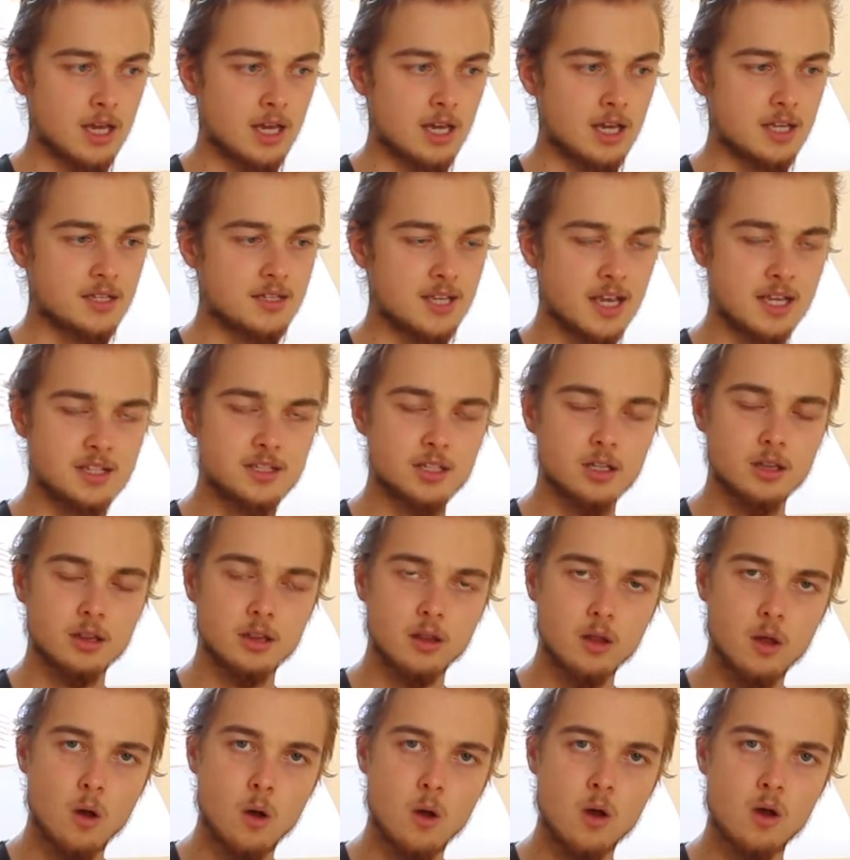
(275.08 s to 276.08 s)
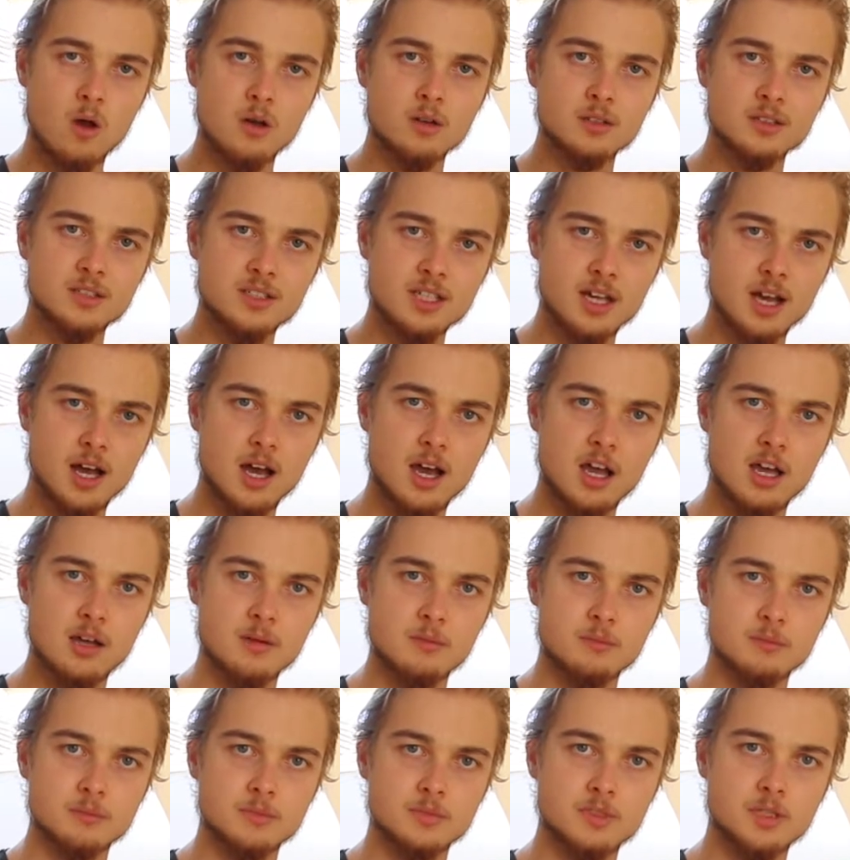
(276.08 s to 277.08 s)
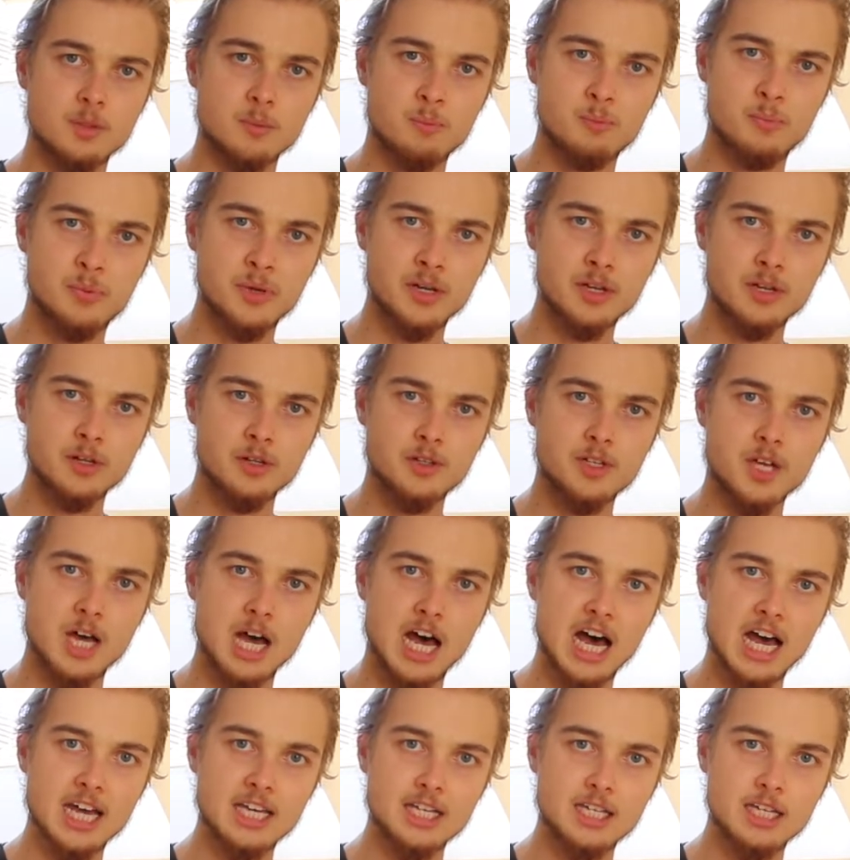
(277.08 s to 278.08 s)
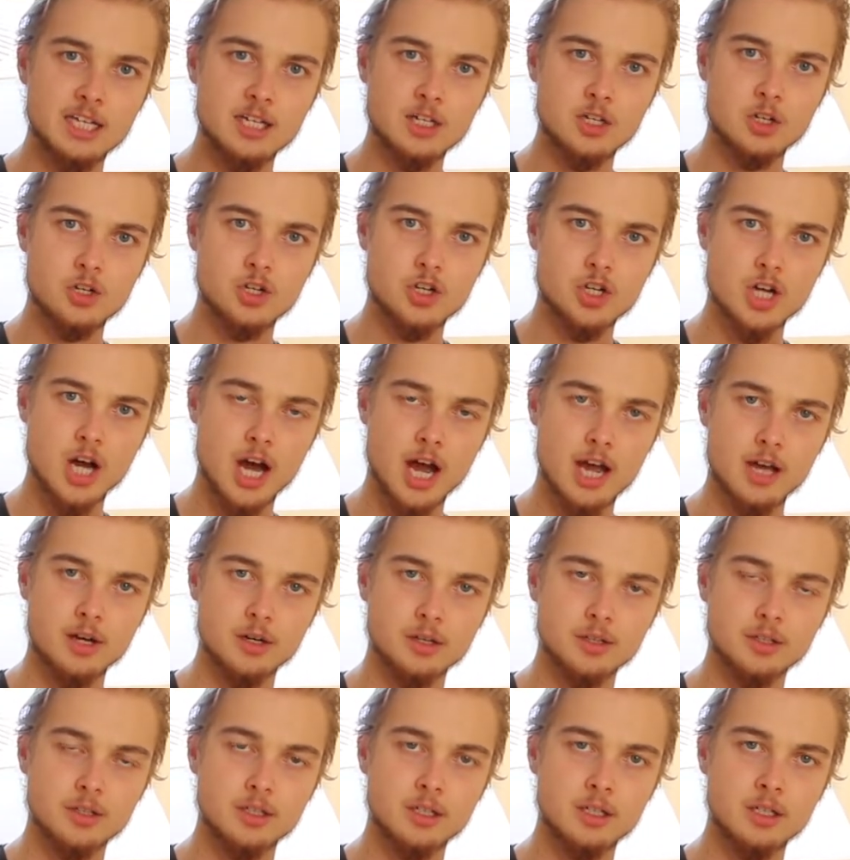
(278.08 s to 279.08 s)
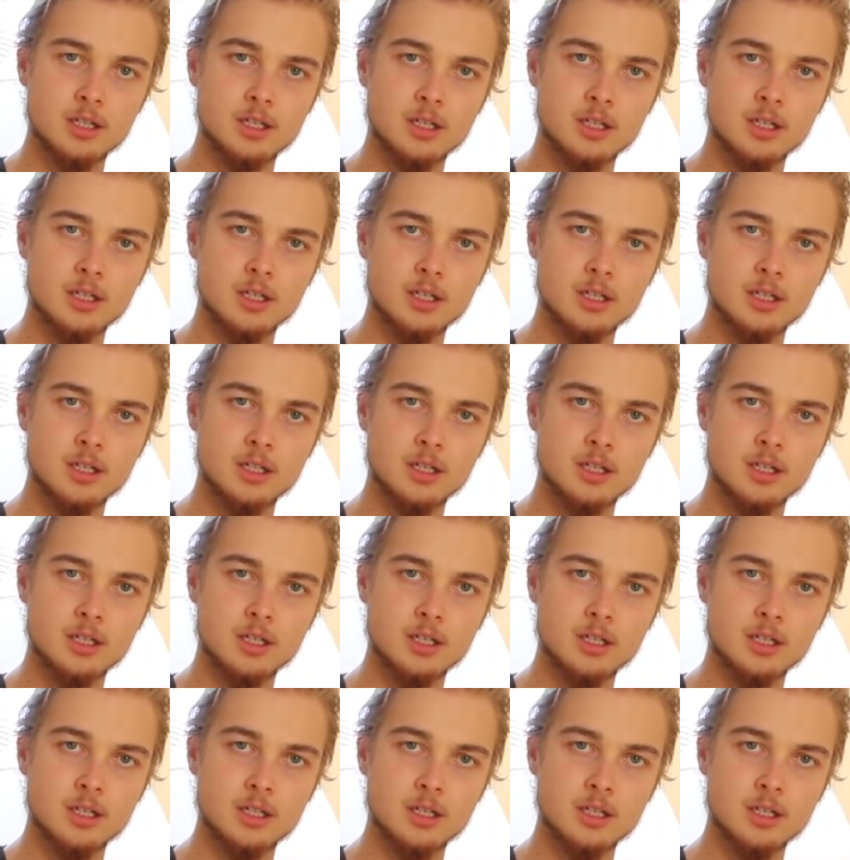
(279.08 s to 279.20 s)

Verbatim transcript: It takes a long time to build a hyena child.